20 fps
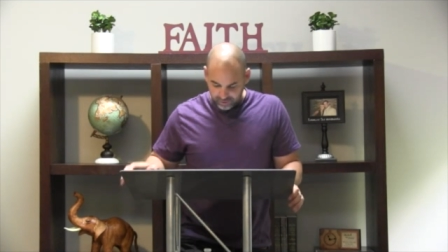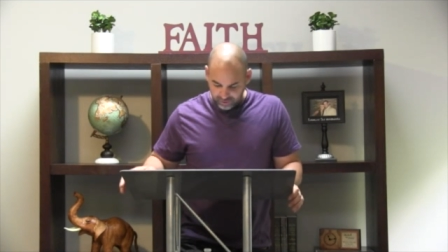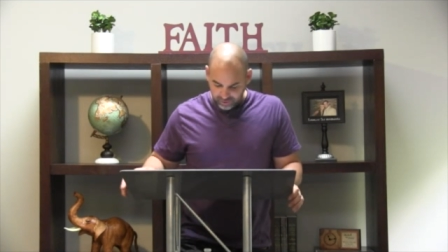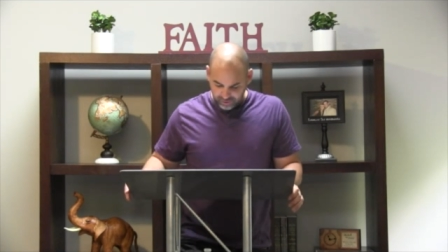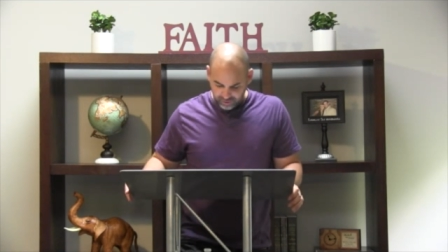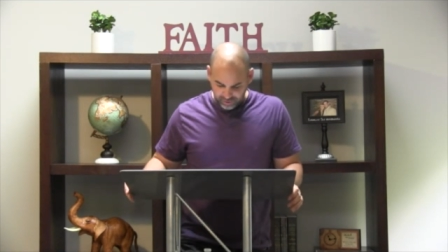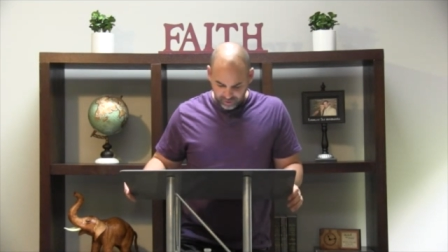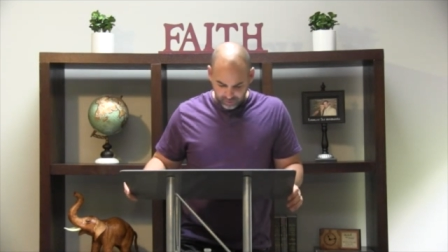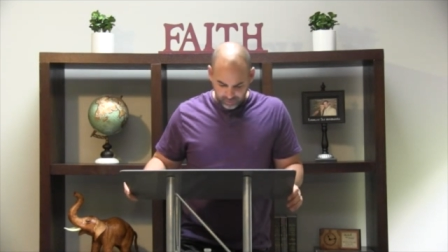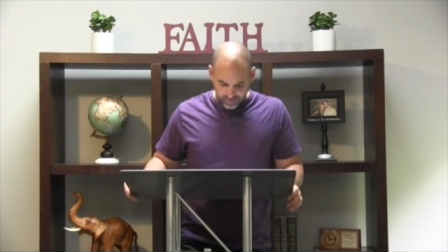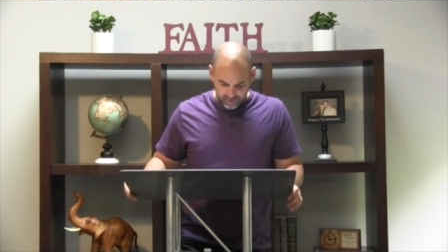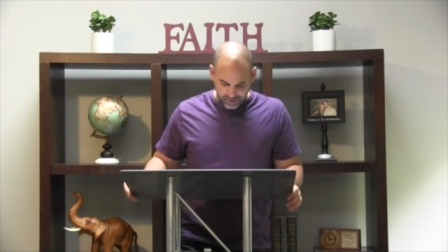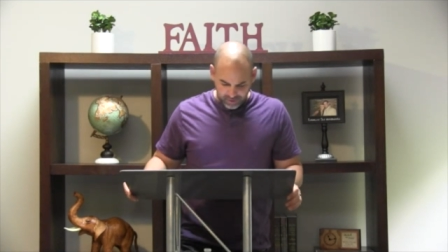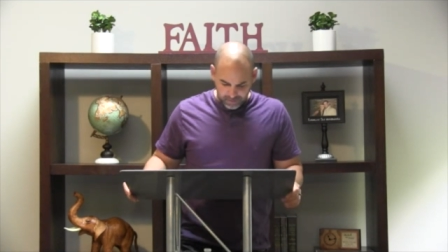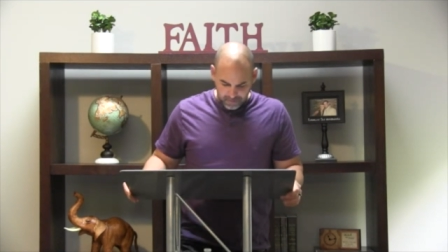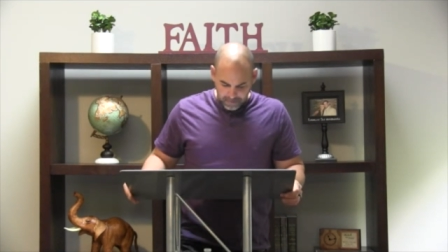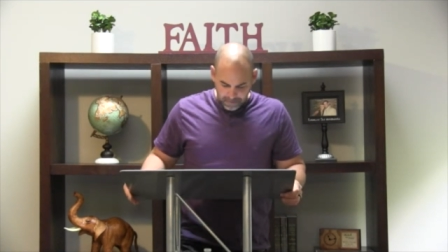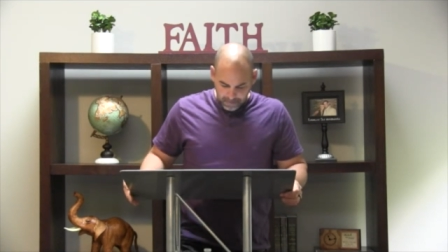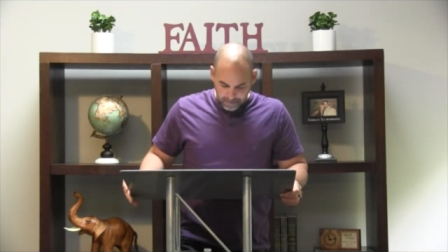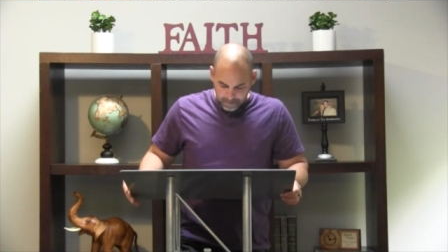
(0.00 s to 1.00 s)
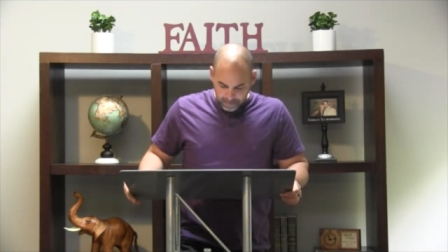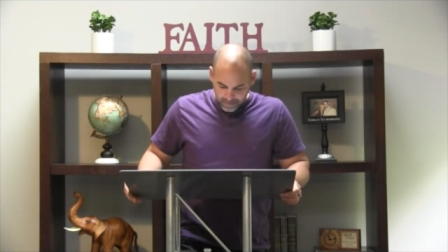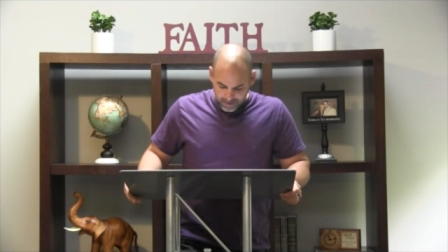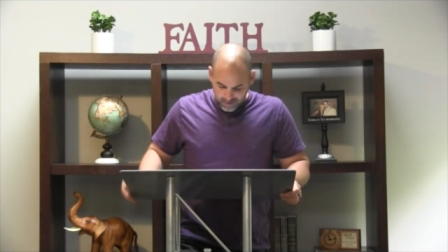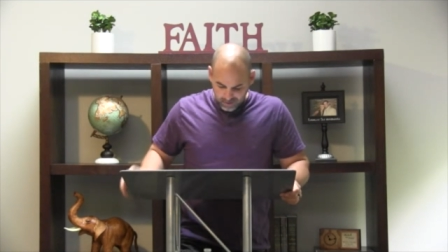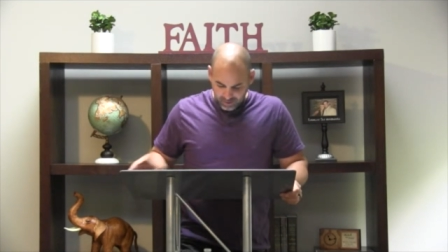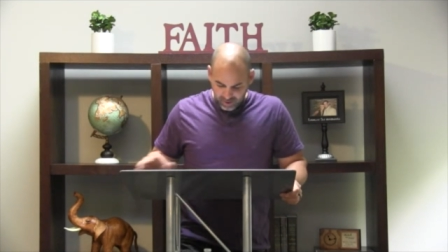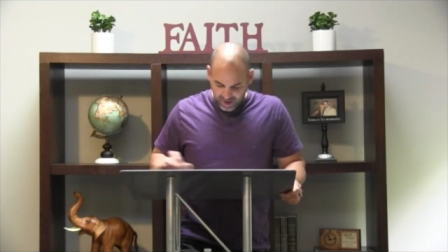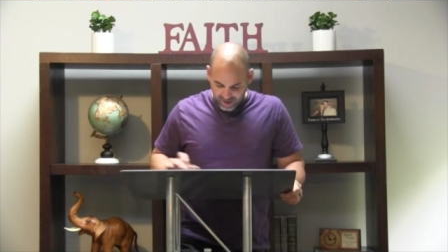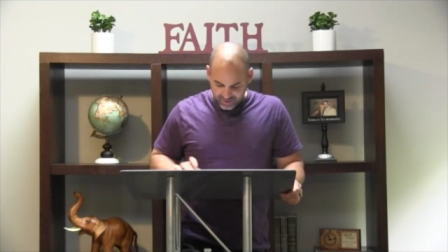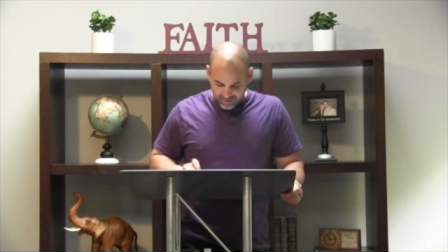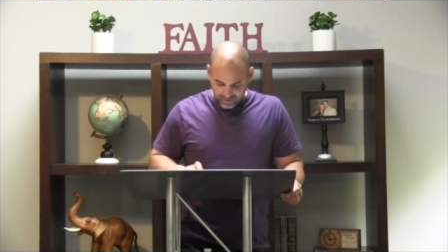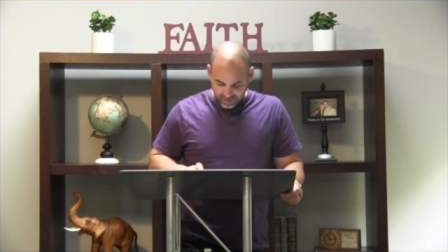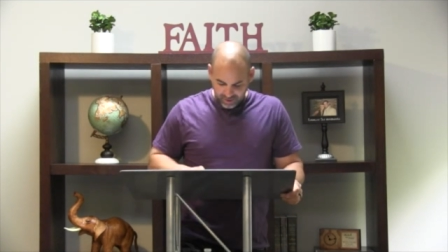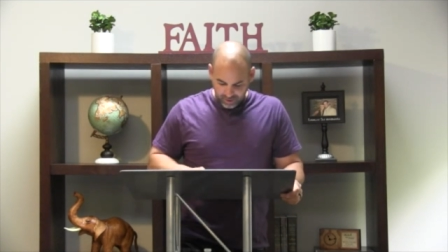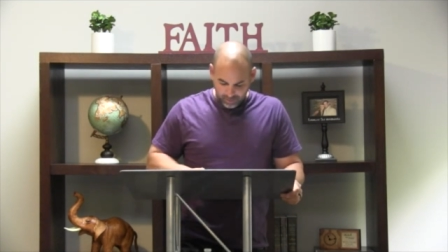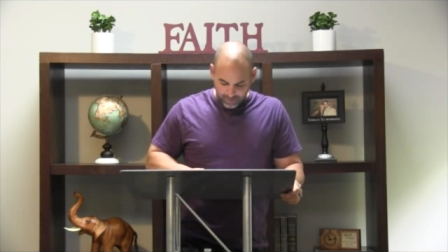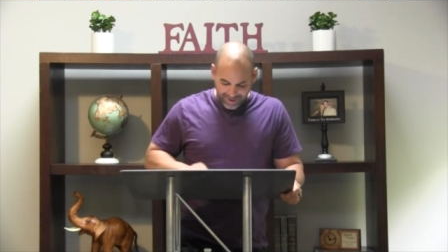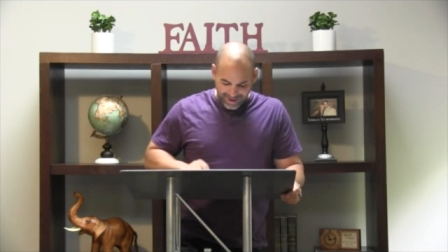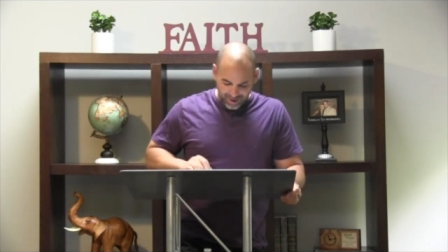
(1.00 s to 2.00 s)
Just something that, you know, God's laid
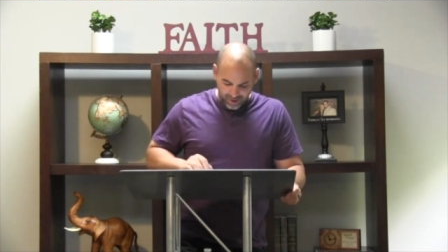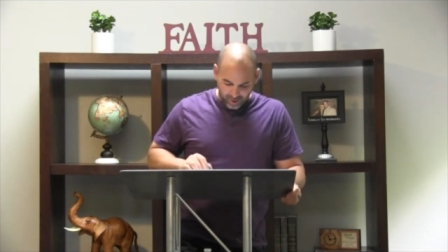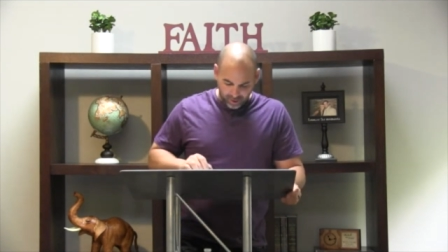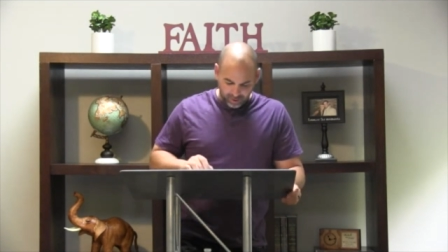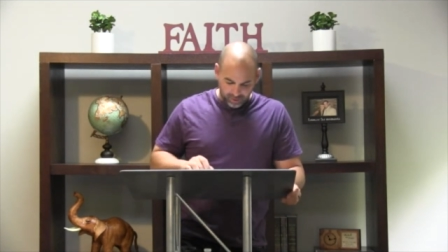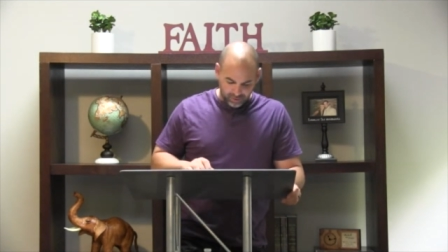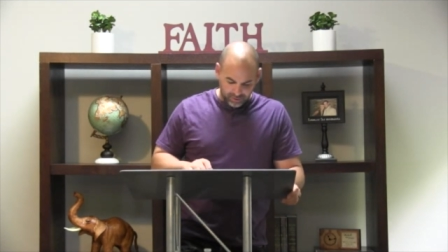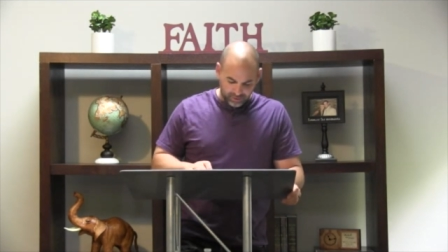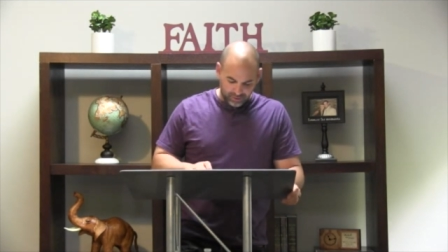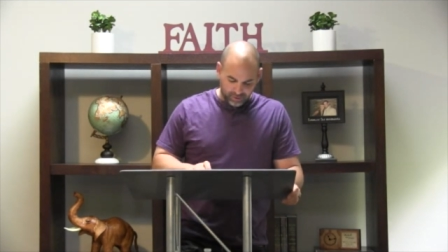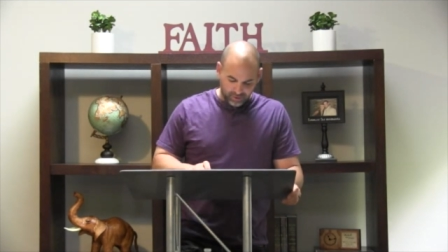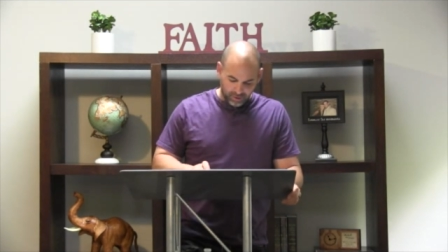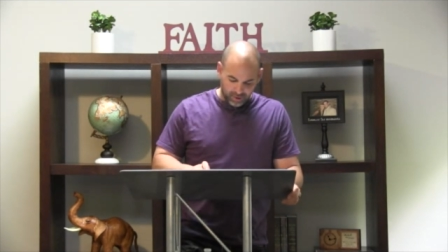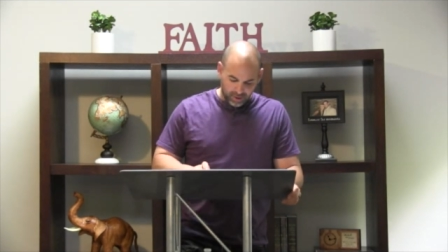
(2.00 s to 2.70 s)
on my heart.